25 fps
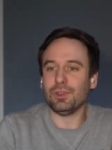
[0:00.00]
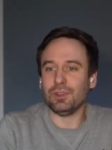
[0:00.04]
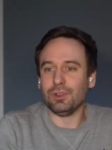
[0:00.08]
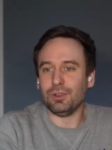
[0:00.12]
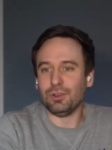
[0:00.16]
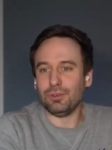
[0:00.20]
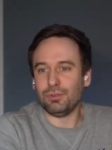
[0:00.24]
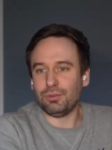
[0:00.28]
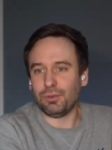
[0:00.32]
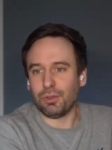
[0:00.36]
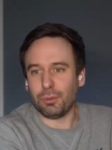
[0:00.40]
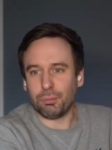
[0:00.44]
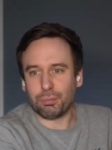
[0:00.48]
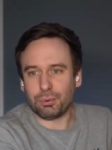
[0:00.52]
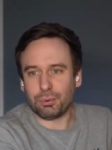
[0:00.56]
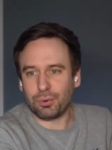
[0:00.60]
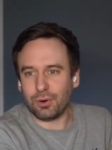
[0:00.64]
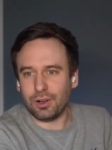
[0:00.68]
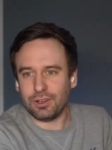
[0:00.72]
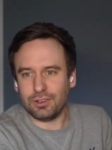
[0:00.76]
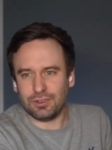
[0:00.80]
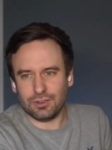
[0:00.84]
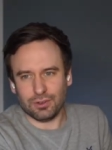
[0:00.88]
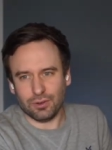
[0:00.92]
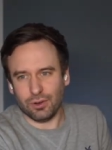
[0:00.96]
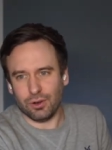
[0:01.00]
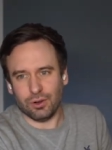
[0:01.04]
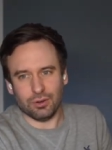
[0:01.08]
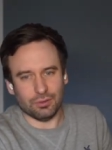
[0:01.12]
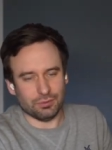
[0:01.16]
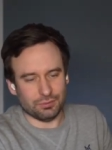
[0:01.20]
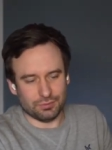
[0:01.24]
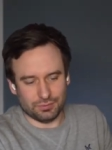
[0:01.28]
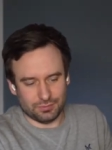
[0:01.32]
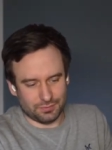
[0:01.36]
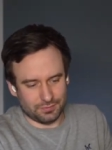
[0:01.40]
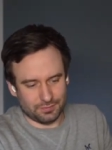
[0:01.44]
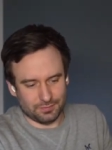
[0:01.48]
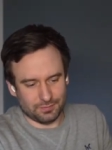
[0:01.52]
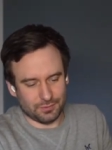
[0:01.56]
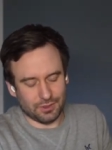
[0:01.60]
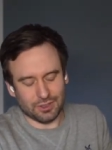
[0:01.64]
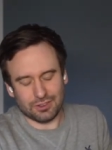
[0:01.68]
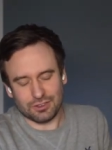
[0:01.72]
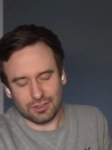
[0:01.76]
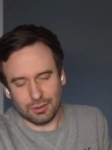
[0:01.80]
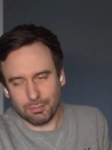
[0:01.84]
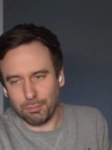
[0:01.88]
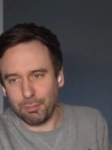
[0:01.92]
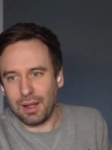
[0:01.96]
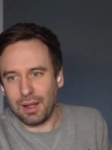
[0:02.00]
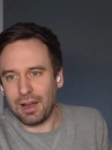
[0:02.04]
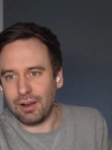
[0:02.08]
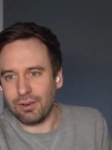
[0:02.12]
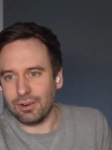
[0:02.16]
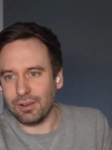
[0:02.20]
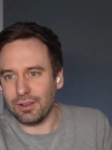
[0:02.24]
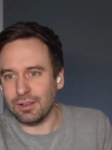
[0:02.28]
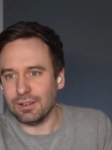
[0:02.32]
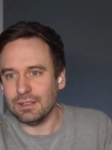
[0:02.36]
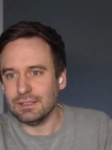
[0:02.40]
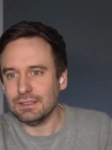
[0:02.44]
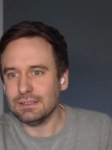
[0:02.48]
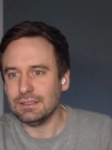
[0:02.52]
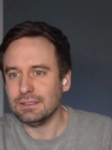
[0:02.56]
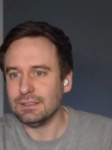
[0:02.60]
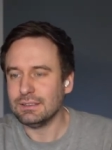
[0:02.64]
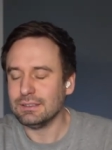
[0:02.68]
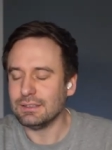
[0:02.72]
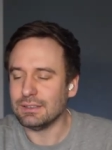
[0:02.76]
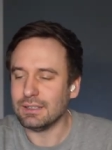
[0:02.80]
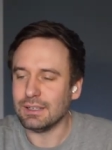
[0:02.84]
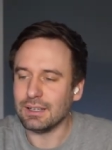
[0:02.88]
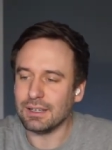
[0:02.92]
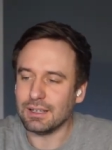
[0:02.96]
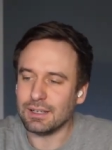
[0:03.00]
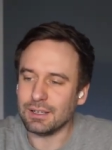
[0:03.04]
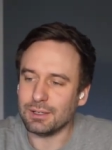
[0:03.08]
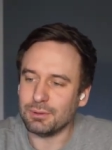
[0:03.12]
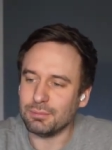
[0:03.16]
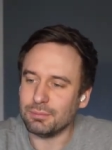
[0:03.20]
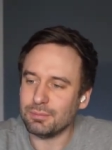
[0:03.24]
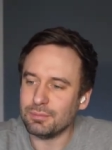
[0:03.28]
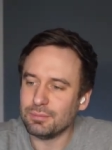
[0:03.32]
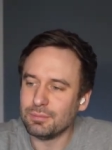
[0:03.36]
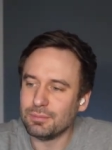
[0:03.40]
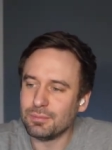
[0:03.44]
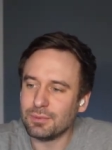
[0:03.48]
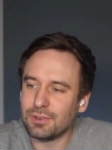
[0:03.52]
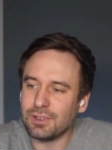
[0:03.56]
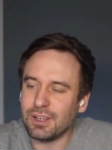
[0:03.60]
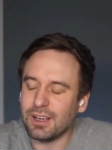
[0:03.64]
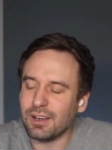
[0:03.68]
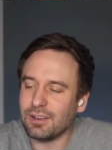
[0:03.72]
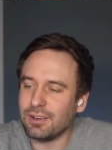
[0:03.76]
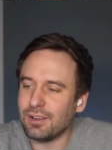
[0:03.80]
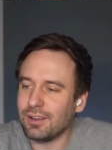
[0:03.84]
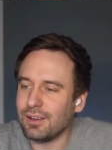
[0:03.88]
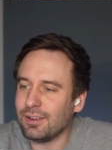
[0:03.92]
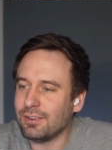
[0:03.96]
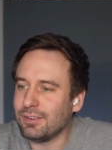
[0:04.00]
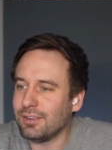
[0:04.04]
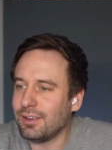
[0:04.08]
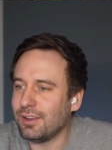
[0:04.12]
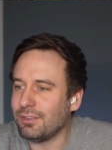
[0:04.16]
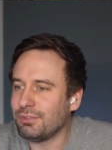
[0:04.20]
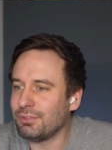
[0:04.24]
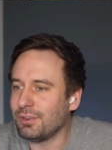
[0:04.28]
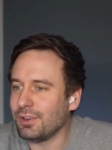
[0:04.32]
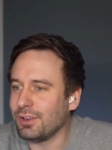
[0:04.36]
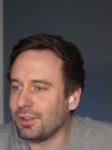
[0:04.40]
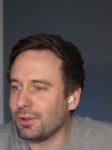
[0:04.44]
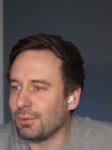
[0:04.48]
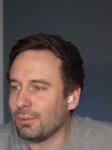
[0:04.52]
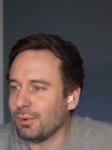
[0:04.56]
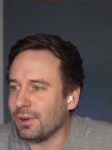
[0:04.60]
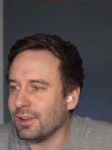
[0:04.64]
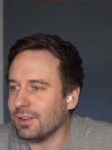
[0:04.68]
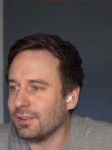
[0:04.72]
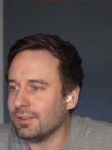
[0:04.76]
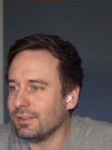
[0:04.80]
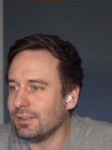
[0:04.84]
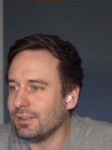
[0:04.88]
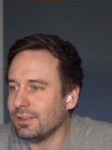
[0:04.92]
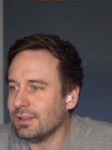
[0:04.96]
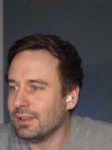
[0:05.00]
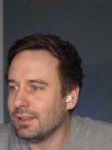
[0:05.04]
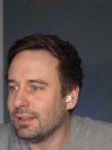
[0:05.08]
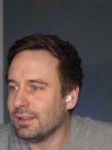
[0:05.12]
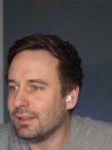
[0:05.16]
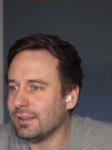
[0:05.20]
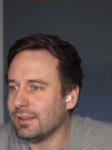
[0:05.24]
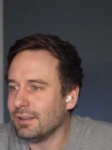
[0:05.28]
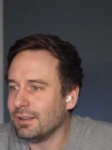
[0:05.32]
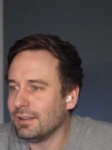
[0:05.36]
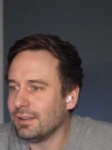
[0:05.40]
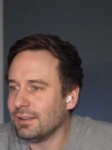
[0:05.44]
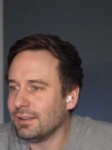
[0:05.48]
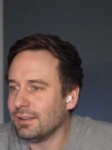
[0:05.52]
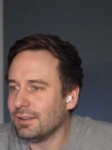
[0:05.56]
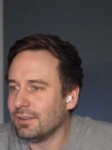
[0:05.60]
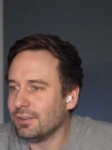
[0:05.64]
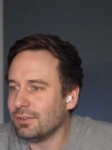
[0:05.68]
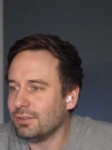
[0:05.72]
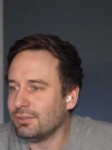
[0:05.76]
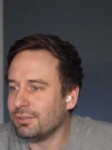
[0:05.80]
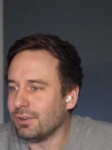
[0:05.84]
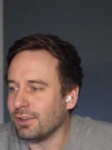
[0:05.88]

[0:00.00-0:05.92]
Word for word: for the price of a Submariner. Um, so yeah, I, I, I find it quite fun